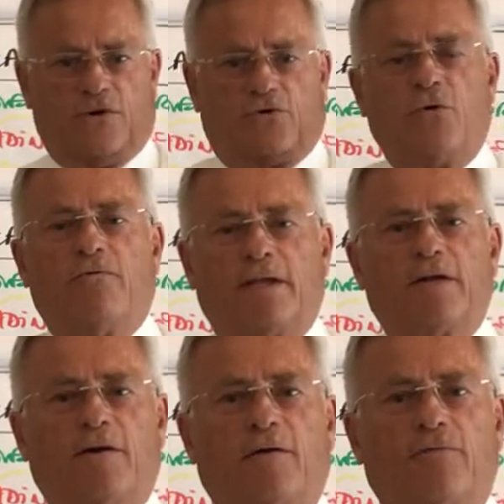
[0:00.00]
do
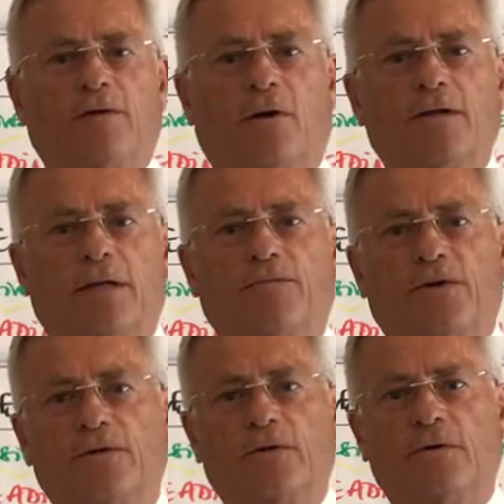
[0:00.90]
whatever we want them to
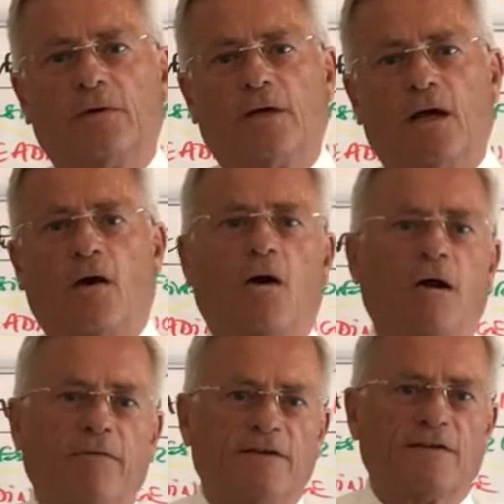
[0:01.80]
do,
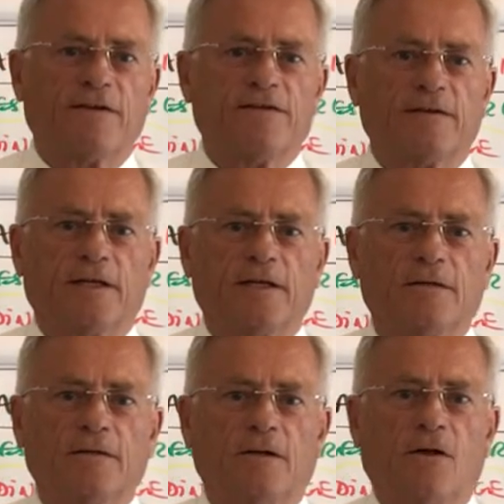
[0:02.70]
always listening,
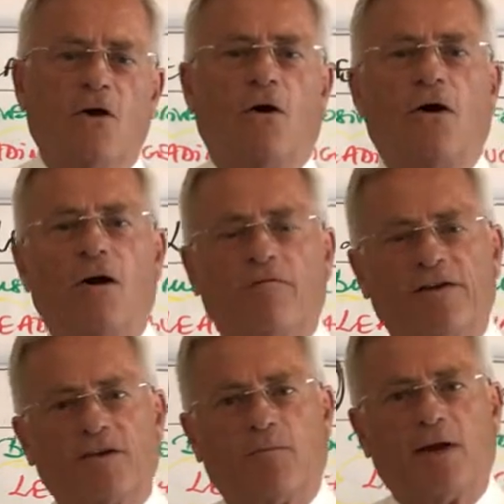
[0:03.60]

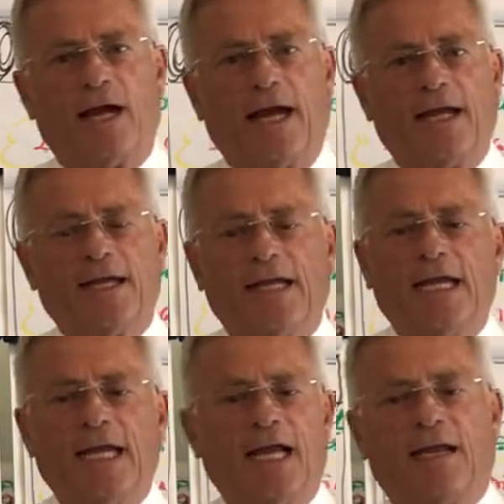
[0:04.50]
always apply,
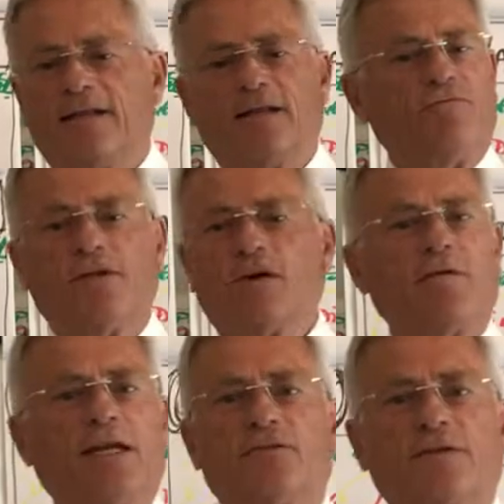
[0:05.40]
then we
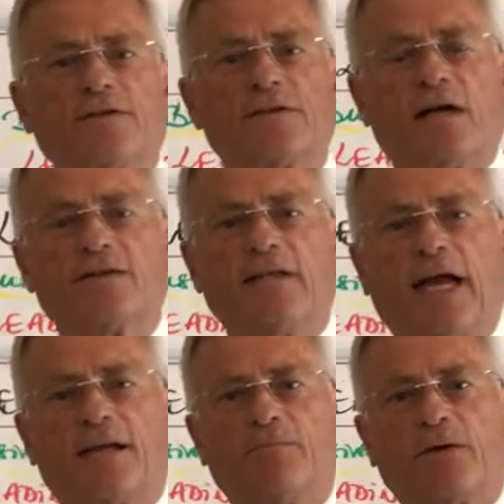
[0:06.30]
don't need to discuss
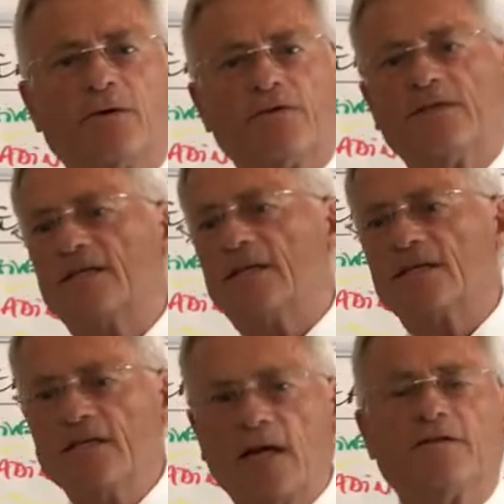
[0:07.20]
that, because this
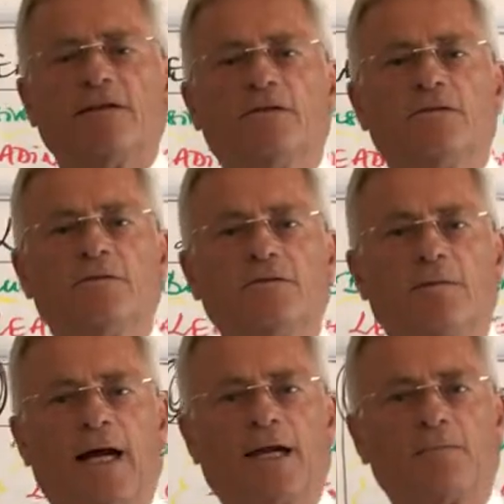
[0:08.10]
has nothing to do with the
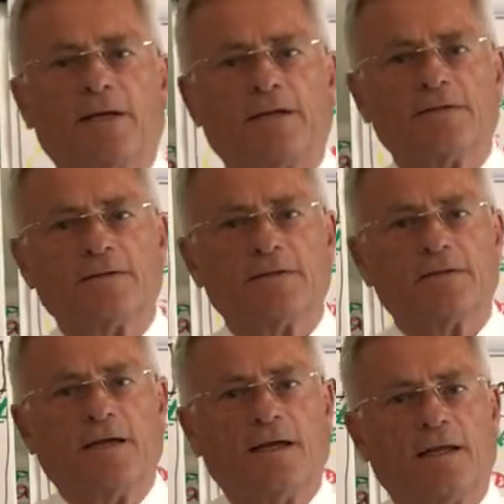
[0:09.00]
marketplace.
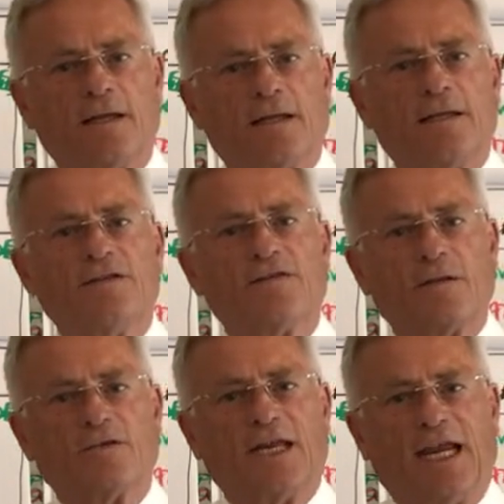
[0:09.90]
This is
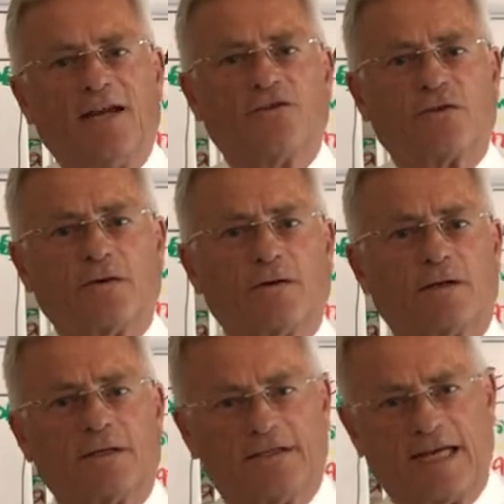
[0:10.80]
something
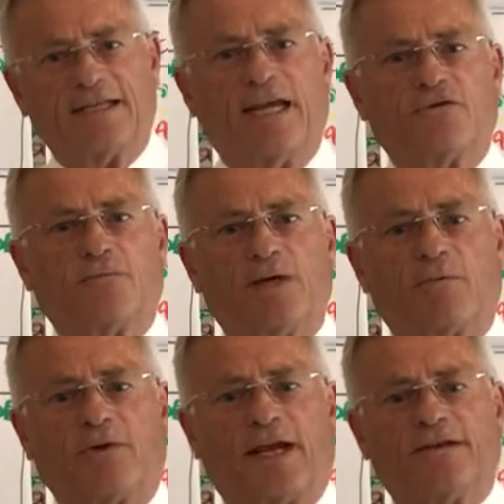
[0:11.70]
internal that had to be
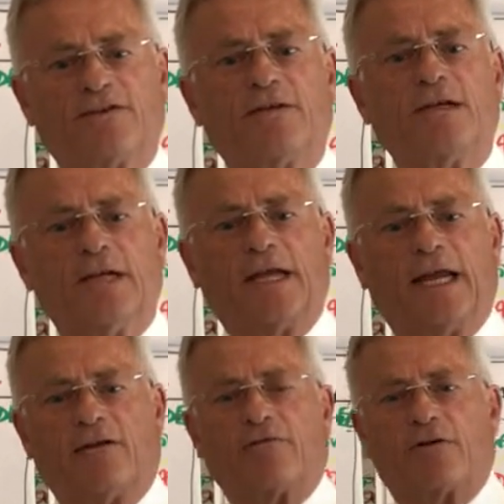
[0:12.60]
in place
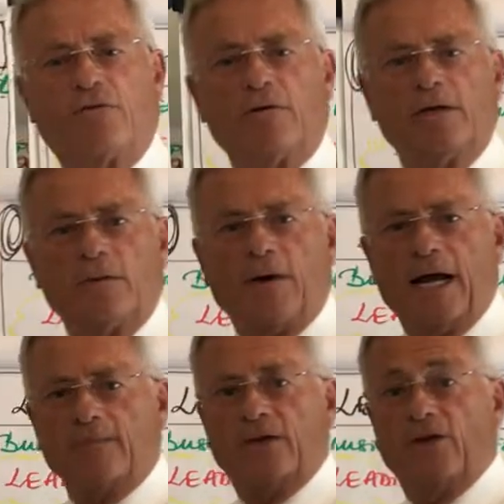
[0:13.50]
in the recruiting
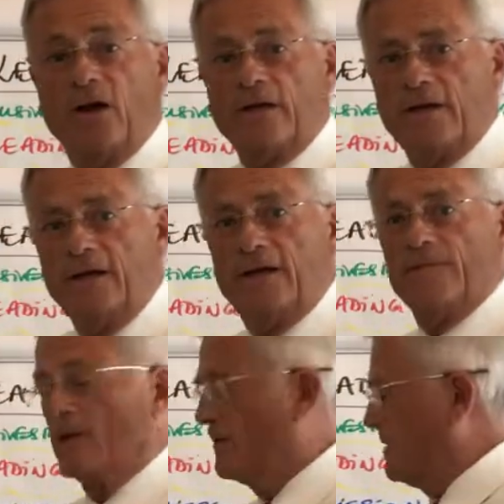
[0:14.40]
department, not
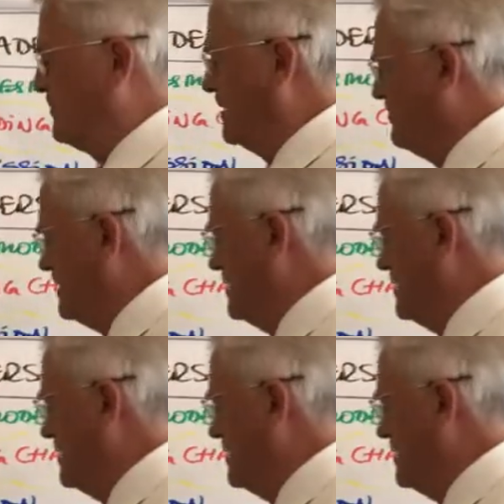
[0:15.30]
something we